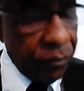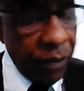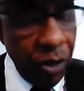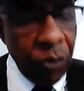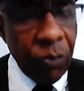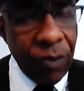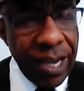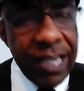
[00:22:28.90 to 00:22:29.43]

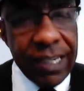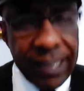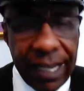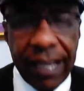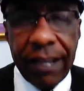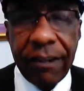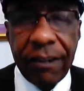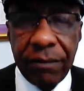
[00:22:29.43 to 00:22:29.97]
Right
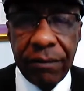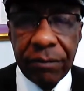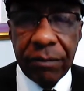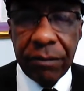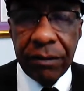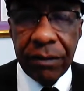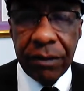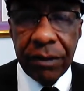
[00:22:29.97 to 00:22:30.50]
now,
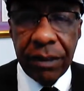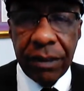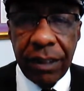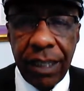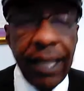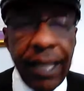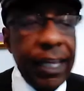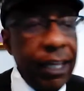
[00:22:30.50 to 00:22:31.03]

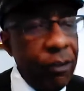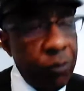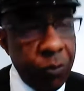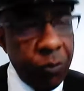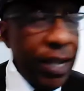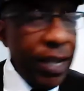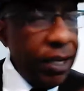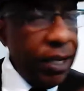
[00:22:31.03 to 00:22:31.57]
if white